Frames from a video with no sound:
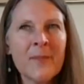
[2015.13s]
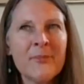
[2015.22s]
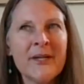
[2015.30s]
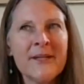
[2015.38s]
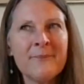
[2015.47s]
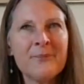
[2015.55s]

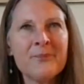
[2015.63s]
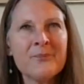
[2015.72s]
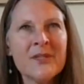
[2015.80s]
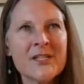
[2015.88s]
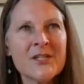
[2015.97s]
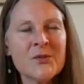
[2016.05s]
But
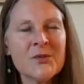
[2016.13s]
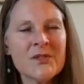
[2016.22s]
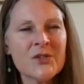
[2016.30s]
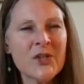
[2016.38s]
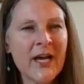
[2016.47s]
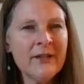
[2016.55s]
because she was
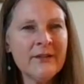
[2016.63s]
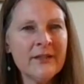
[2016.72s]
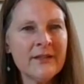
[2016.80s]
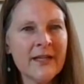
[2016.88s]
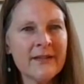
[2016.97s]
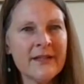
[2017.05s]
a child
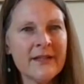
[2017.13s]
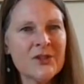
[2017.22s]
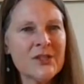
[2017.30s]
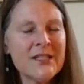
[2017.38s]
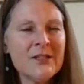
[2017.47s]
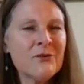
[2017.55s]
in that life,
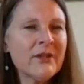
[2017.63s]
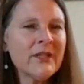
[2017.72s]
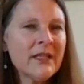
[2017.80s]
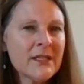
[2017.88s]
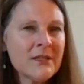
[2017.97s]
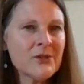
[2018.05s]
she didn't
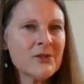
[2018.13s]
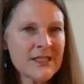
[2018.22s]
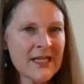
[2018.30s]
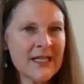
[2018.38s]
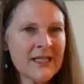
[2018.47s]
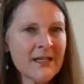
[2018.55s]
really
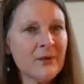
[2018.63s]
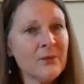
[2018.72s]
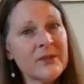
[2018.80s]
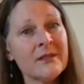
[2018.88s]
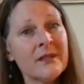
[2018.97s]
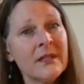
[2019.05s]
understand it. It
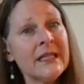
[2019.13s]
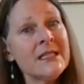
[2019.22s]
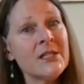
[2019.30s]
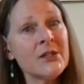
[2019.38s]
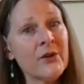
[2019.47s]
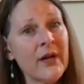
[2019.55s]
wasn't
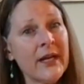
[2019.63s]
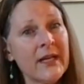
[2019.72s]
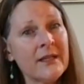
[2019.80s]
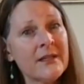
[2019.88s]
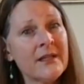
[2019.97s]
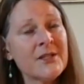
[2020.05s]

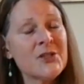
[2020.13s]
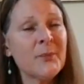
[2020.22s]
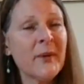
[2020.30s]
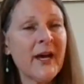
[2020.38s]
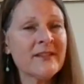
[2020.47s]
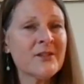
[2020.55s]
integrated. She
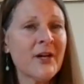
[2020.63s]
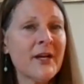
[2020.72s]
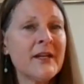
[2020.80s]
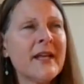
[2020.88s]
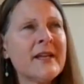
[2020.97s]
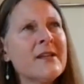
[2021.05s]
passed
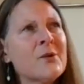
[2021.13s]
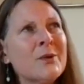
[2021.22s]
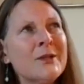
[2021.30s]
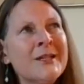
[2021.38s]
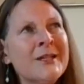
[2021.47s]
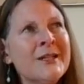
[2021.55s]
on. And there
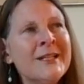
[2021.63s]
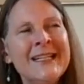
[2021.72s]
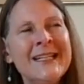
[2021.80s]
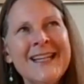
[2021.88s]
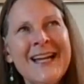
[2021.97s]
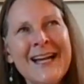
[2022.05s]
were
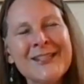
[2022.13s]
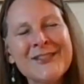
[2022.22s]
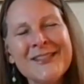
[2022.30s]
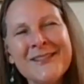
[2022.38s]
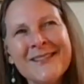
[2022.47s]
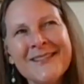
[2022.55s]

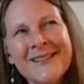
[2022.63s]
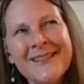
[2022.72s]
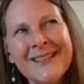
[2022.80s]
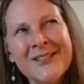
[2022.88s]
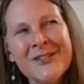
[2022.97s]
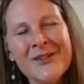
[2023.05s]
actually the
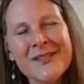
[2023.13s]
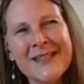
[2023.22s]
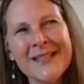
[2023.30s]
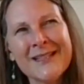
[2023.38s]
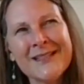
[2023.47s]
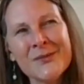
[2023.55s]

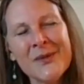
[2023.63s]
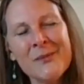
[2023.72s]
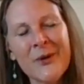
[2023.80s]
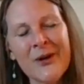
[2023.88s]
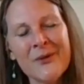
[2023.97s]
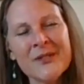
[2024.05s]
interesting and
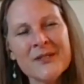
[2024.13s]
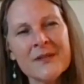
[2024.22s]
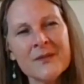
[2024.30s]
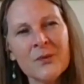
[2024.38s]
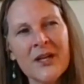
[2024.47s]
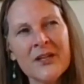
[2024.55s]
sweet part was,
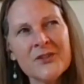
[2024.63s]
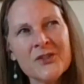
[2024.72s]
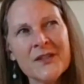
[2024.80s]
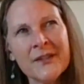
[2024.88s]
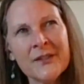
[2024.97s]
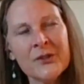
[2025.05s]
while
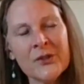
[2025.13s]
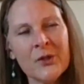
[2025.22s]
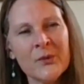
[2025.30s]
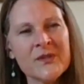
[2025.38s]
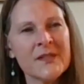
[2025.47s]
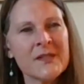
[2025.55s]
the little
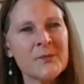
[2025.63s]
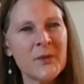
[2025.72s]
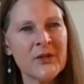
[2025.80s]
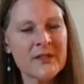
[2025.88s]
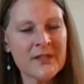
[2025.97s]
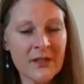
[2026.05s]
girl was
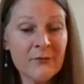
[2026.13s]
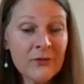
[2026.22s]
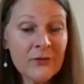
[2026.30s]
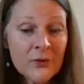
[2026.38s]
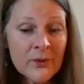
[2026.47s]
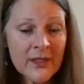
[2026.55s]
experiencing and
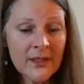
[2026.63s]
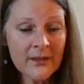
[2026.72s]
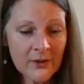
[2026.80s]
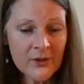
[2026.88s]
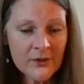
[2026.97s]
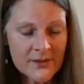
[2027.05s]
viewing
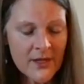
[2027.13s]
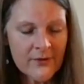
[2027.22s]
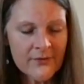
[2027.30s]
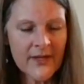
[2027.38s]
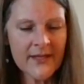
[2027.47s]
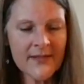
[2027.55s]

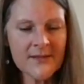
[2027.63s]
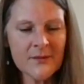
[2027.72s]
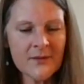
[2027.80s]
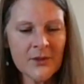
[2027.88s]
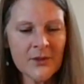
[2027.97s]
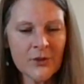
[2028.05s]
herself as,
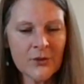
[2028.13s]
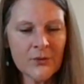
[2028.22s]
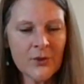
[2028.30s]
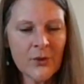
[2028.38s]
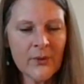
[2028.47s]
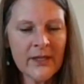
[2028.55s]
you know,
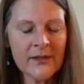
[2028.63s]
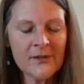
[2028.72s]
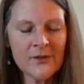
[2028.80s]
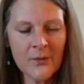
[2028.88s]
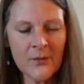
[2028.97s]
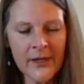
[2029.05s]
going
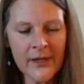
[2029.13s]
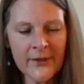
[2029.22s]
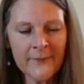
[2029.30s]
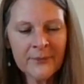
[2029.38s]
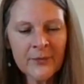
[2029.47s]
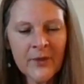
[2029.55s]
under the water,